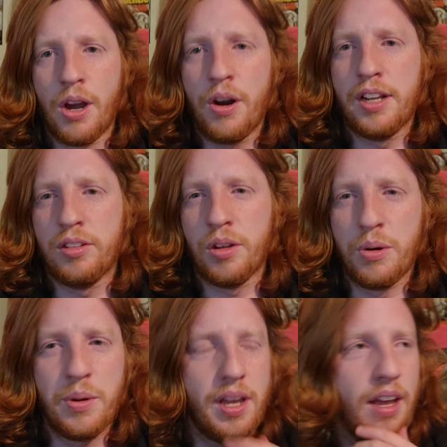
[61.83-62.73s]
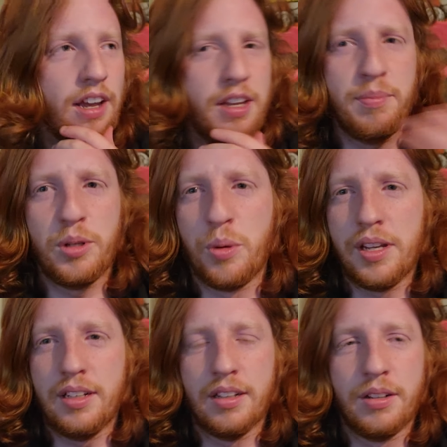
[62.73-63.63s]
Alright, so in
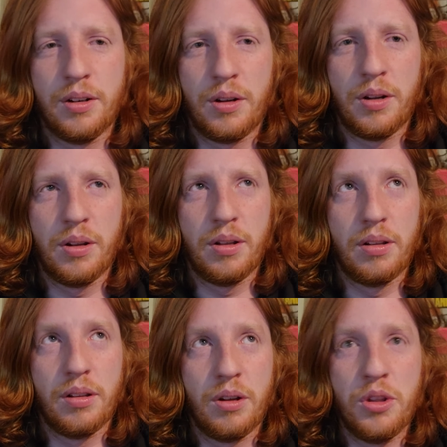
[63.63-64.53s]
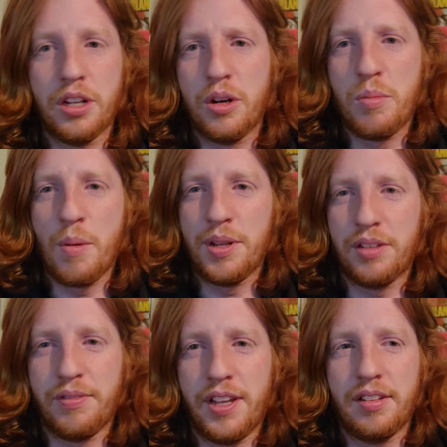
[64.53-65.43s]
between all the little
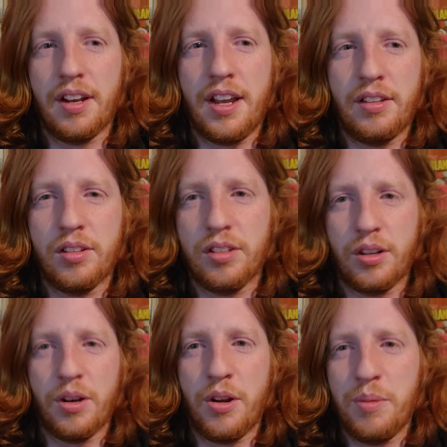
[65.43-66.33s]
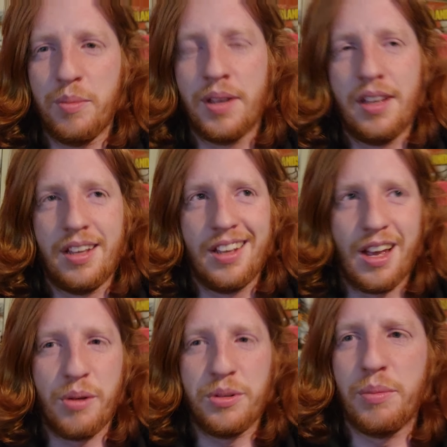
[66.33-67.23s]
moments I've had today since I got home,
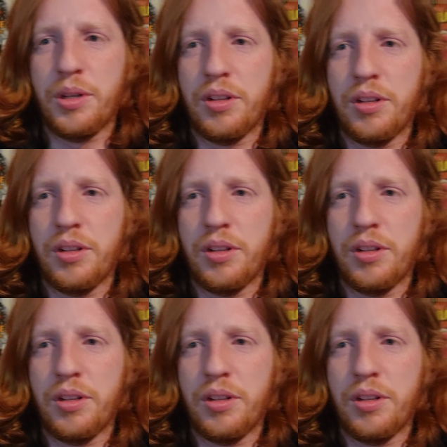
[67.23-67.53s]
I was able to